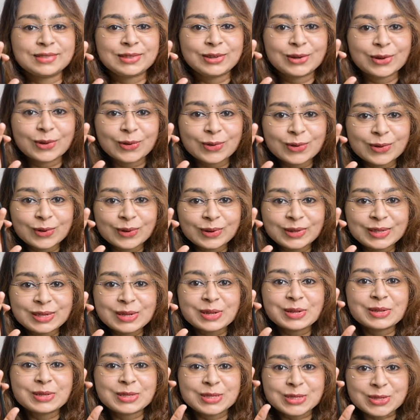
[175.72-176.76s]

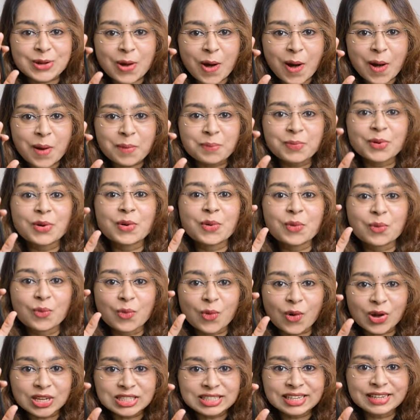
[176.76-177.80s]
Don't stop
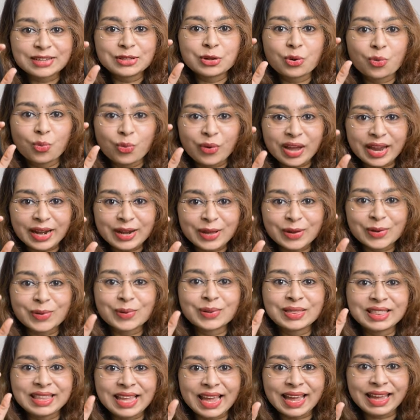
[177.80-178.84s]
watching the
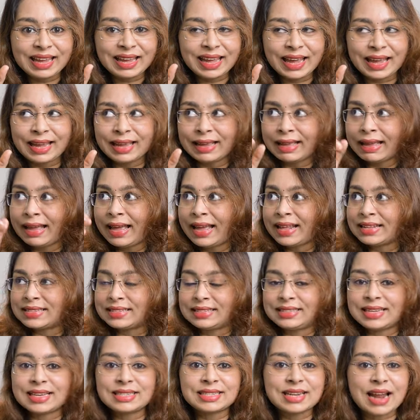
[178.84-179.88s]
video thinking it's
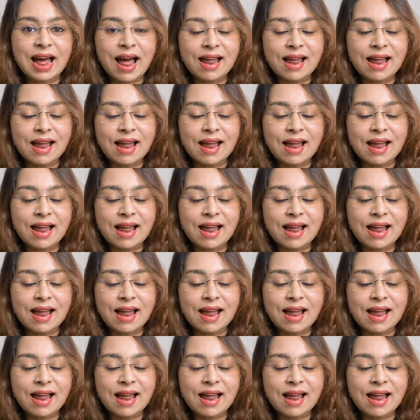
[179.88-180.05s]
just